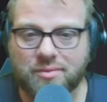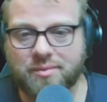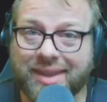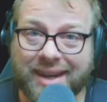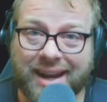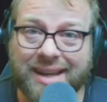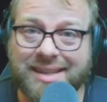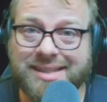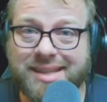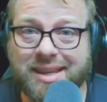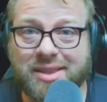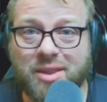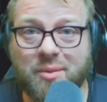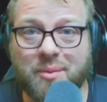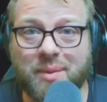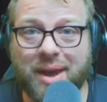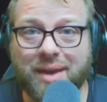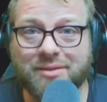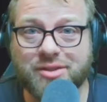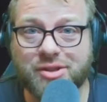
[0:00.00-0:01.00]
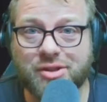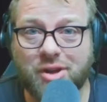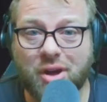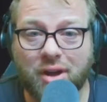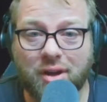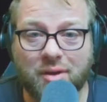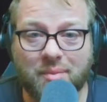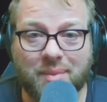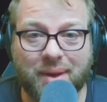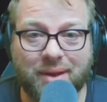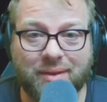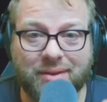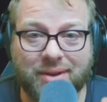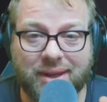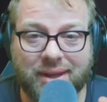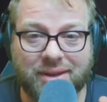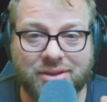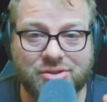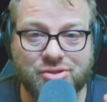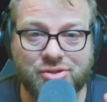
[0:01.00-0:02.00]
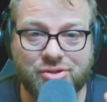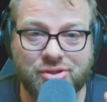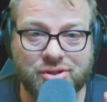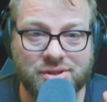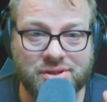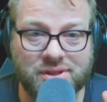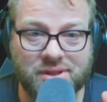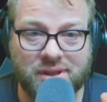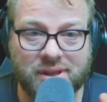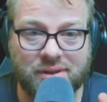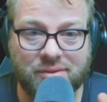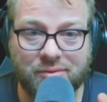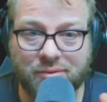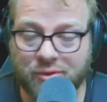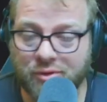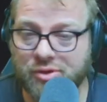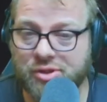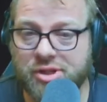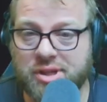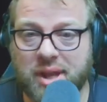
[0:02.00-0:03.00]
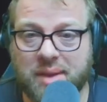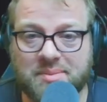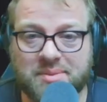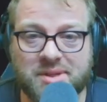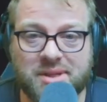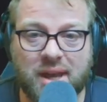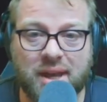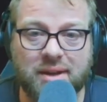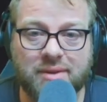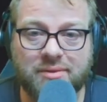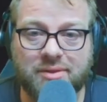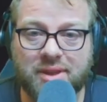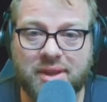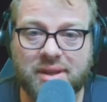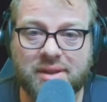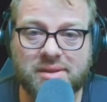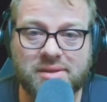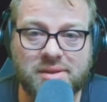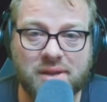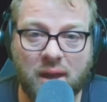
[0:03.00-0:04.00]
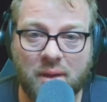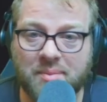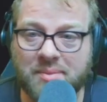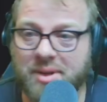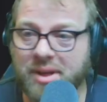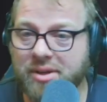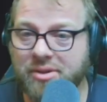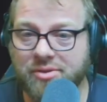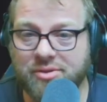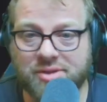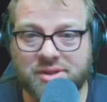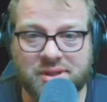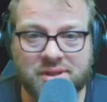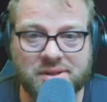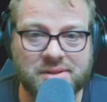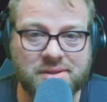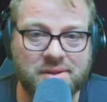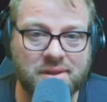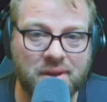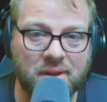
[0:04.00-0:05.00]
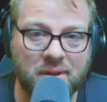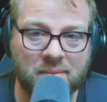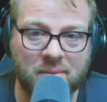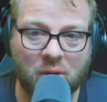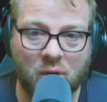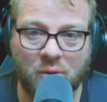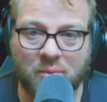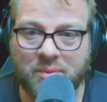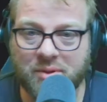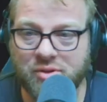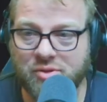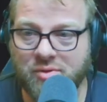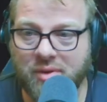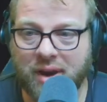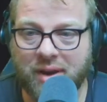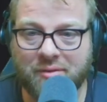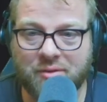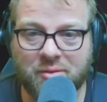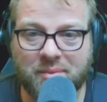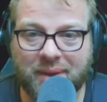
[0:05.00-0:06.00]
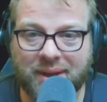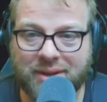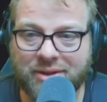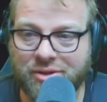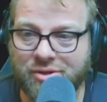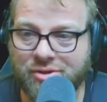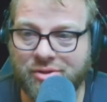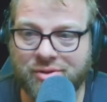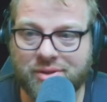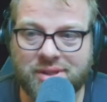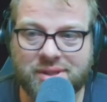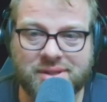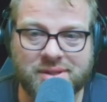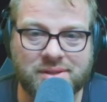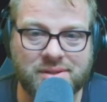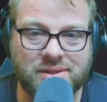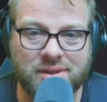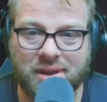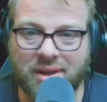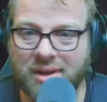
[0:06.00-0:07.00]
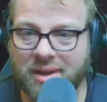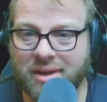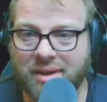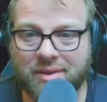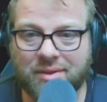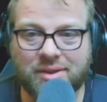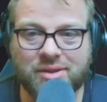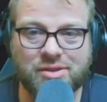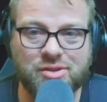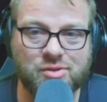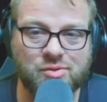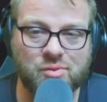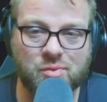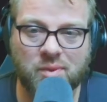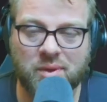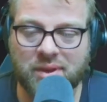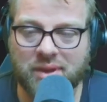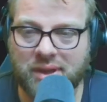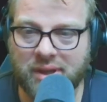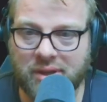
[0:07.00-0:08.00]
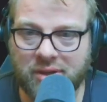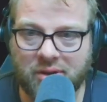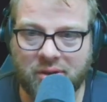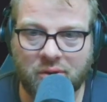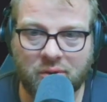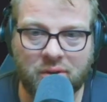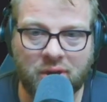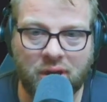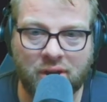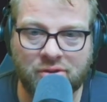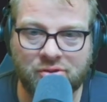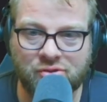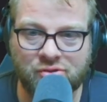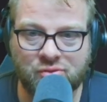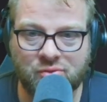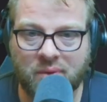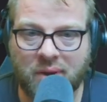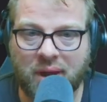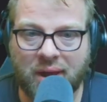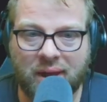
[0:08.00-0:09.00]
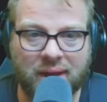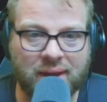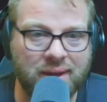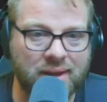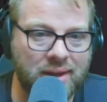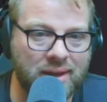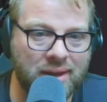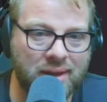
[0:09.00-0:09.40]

The next thing that we have to talk about is just the first step side of things. Update your system, open driver manager. This is really, you know, cut and dry.